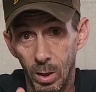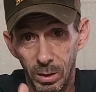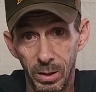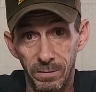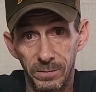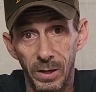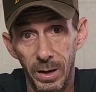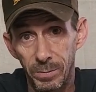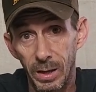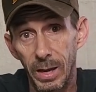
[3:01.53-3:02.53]
a cuff
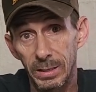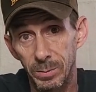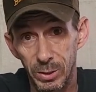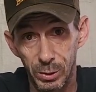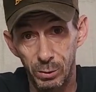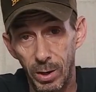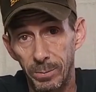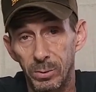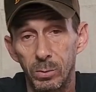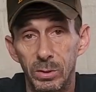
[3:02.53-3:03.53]
type that has to be
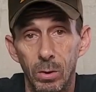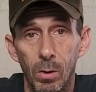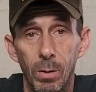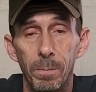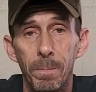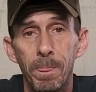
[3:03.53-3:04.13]
strapped to his arm,